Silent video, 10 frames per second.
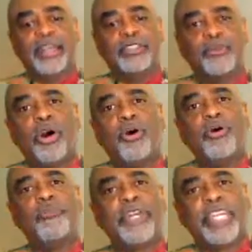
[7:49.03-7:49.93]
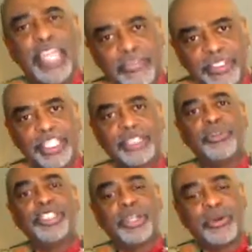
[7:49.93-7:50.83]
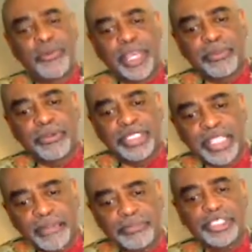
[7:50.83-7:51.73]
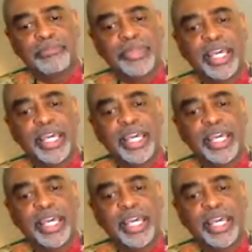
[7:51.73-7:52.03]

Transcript: the role forgiveness, which is correct perception,